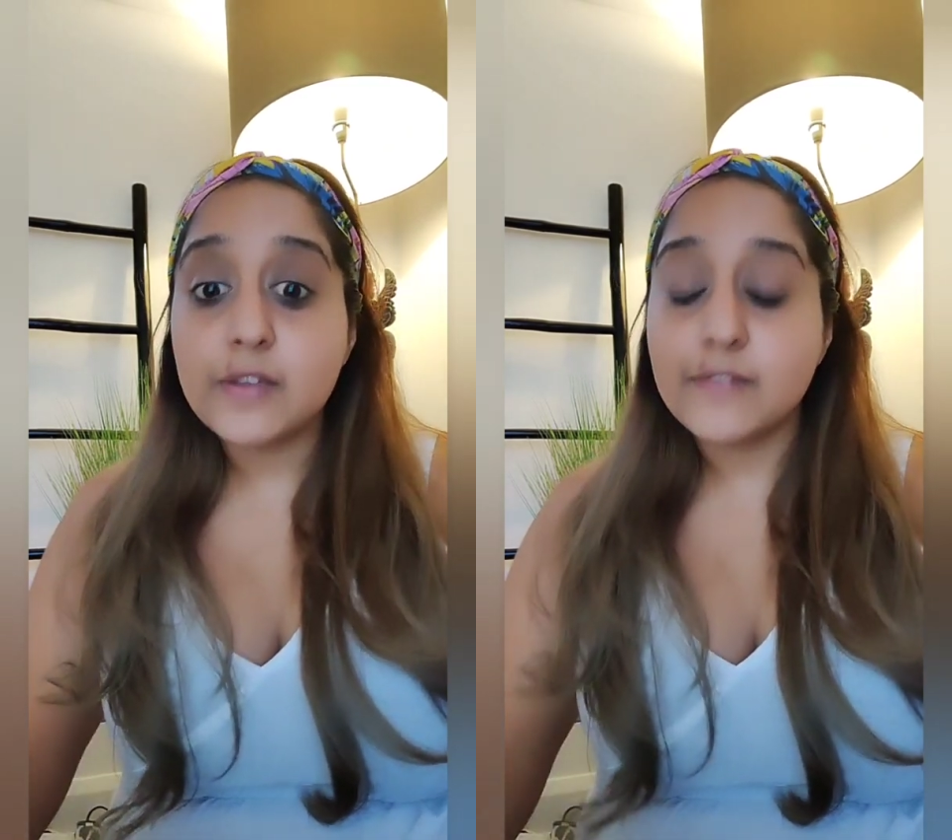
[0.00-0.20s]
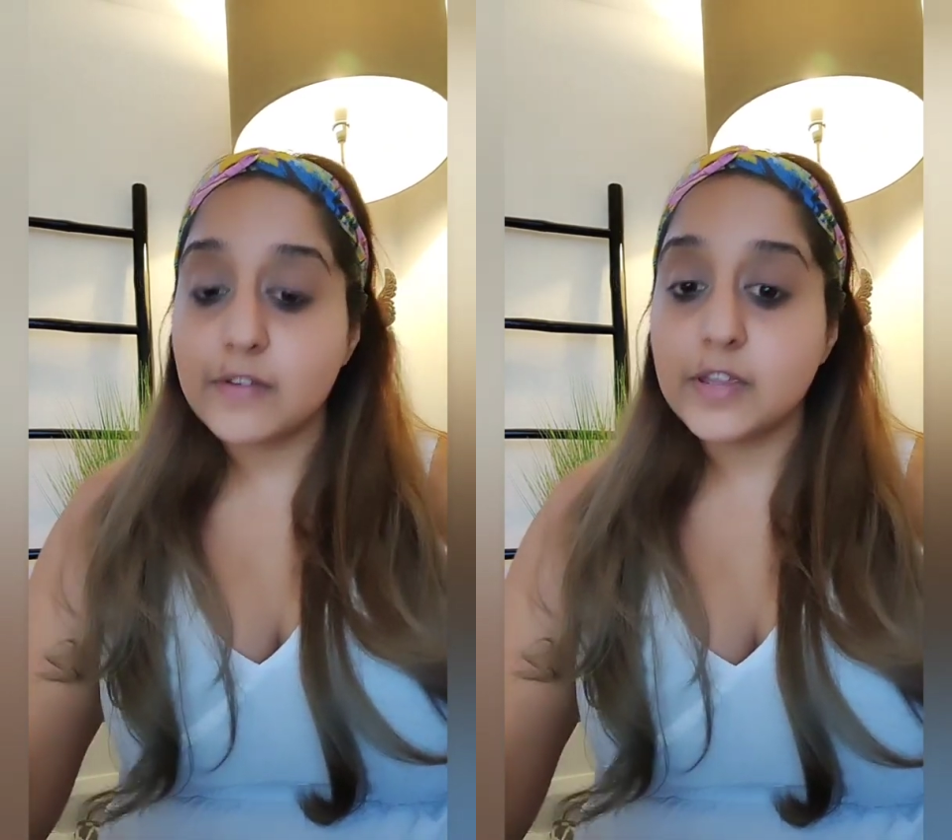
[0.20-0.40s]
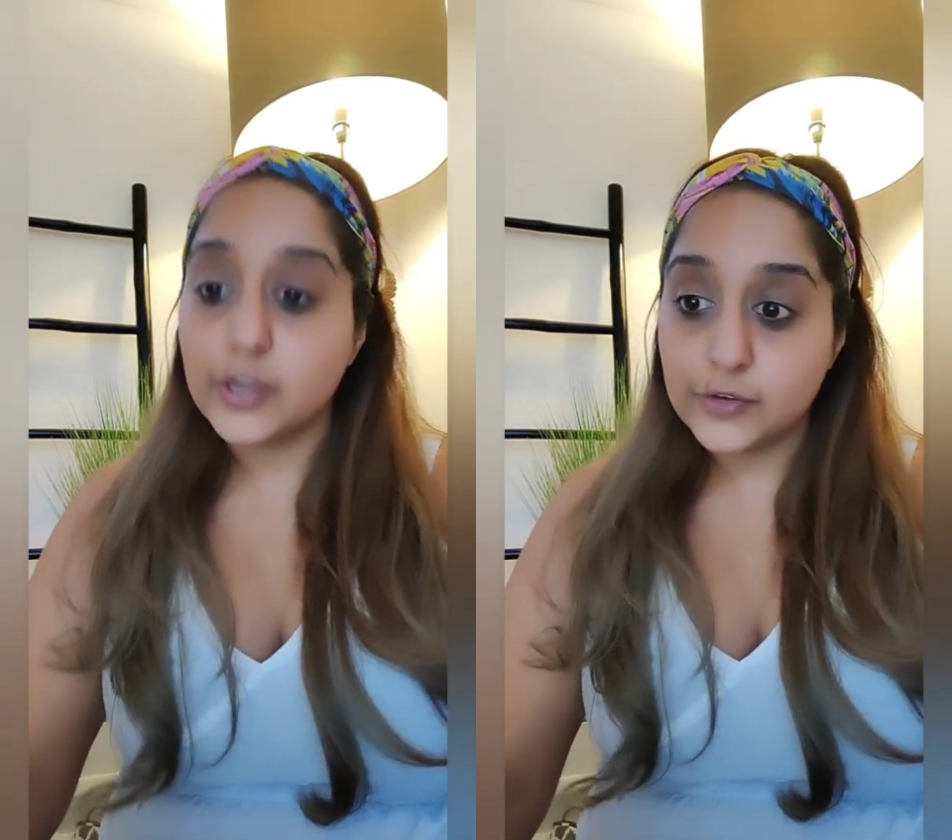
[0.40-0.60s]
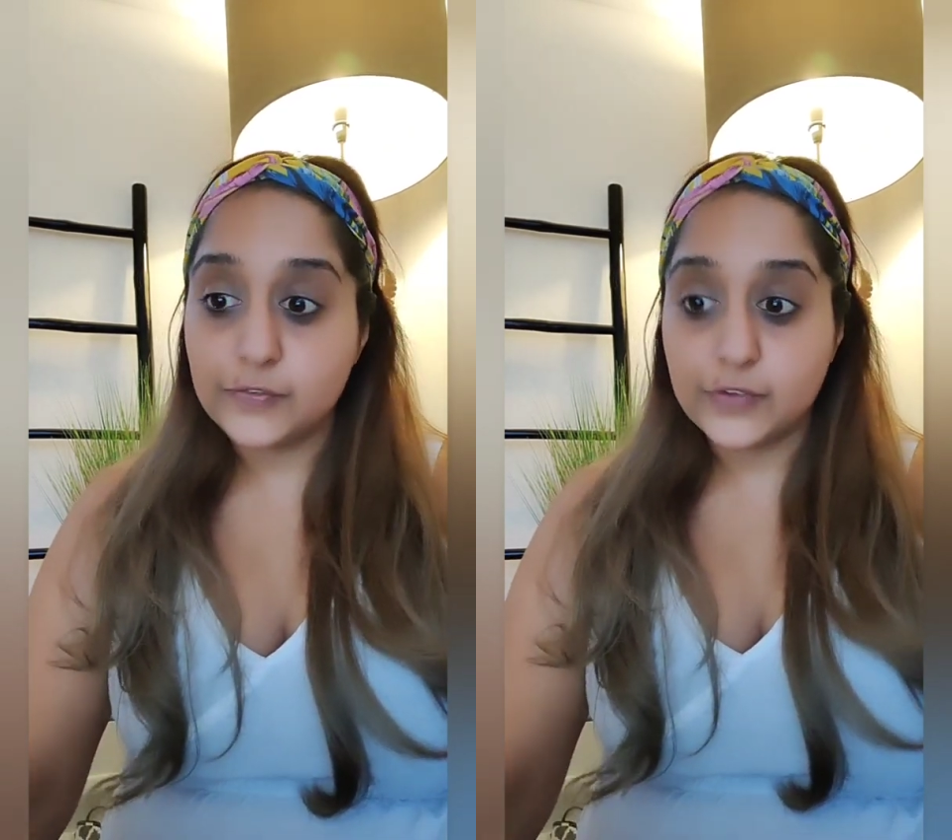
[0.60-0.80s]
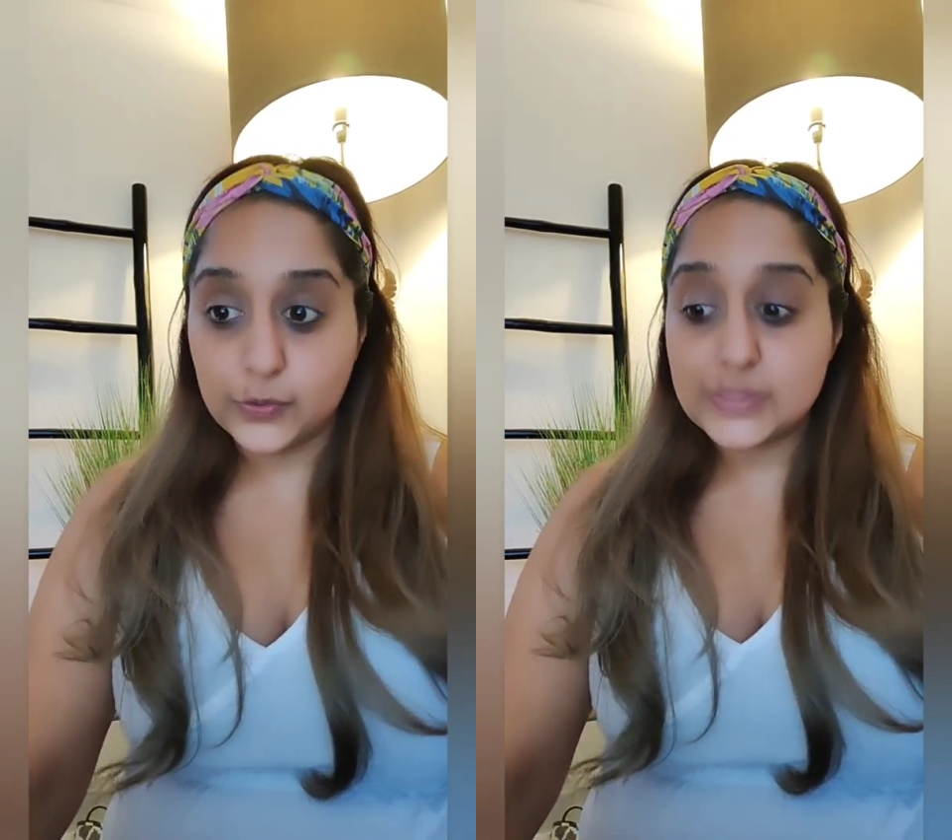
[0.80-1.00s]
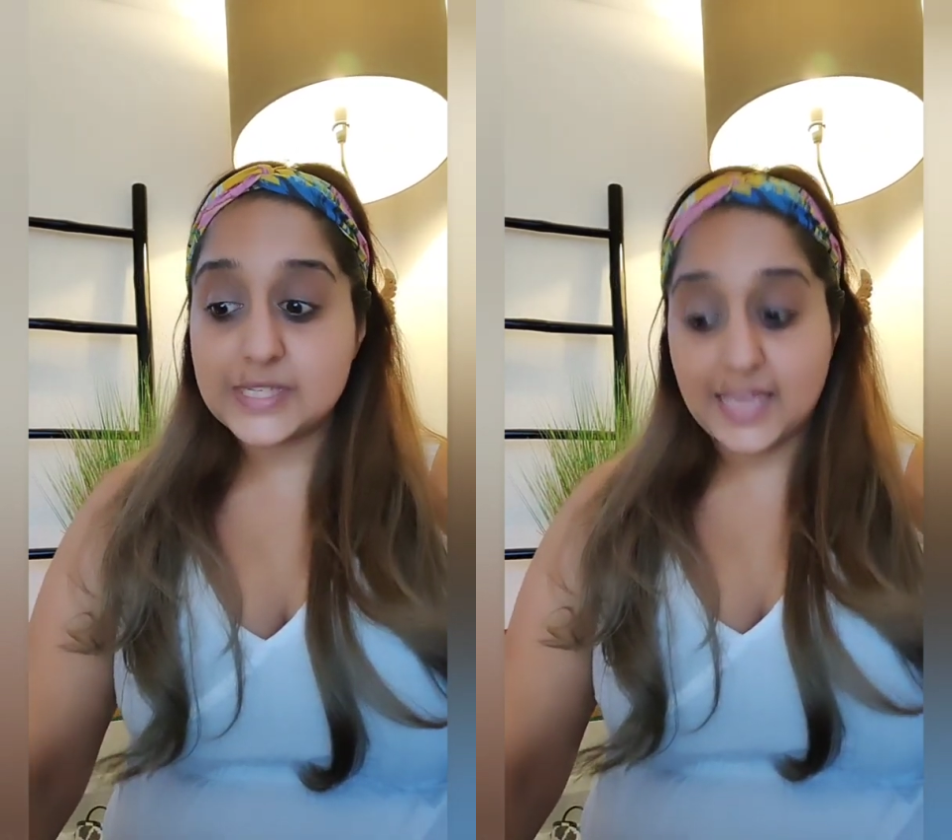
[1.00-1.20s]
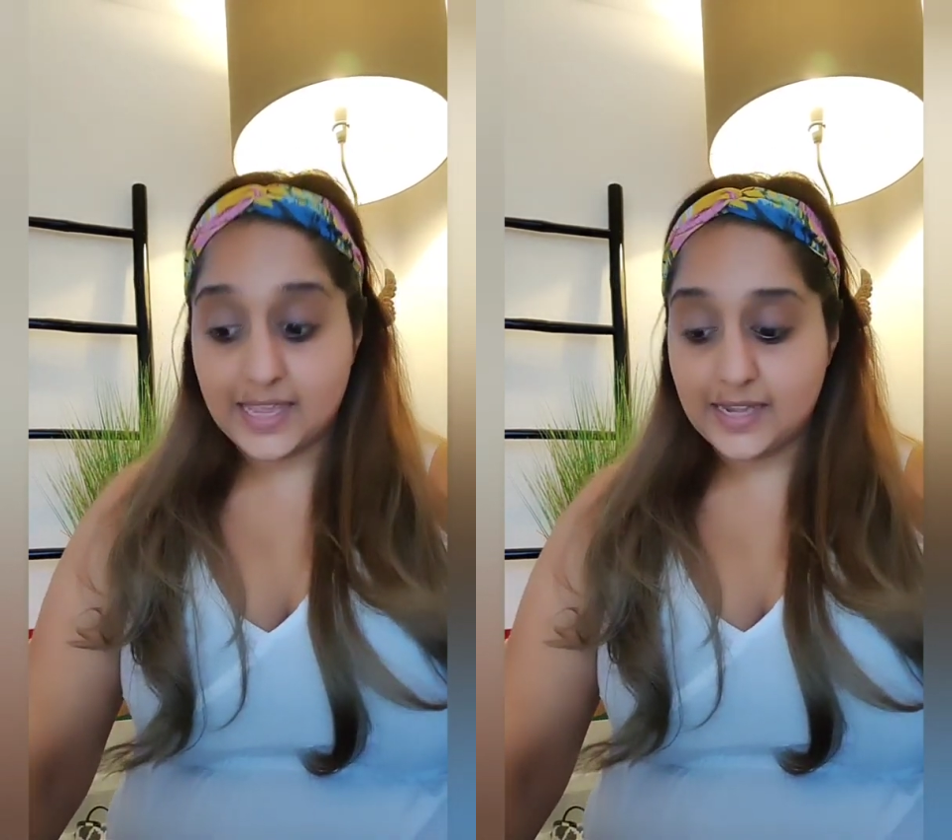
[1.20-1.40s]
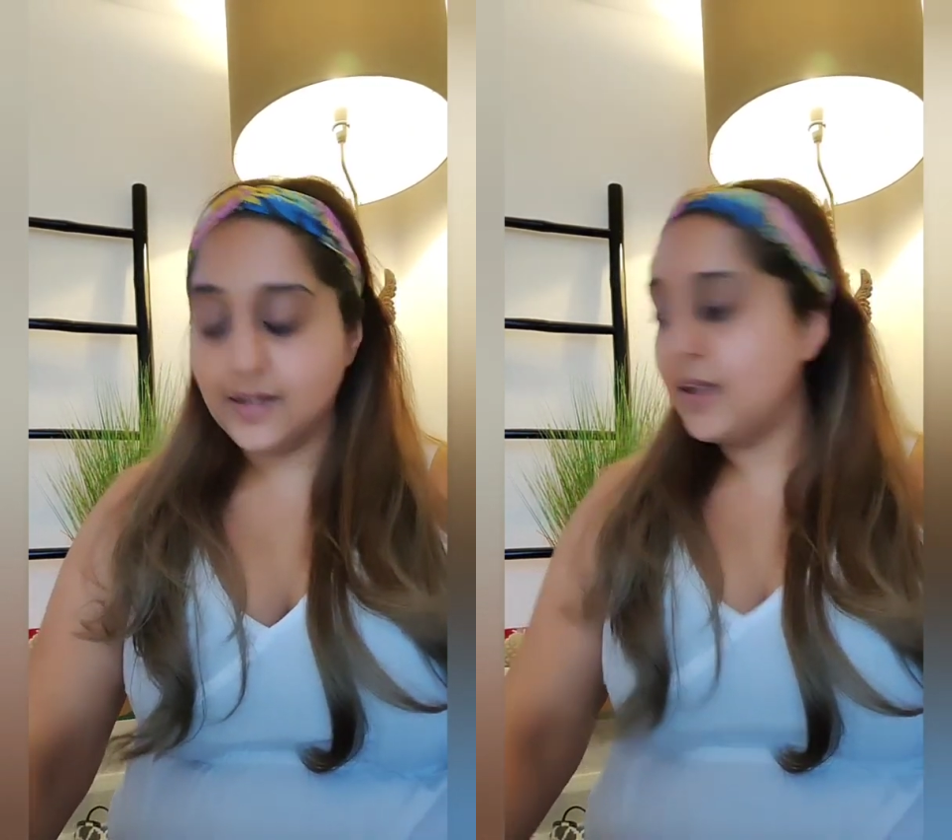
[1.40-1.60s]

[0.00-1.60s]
very good for your skin.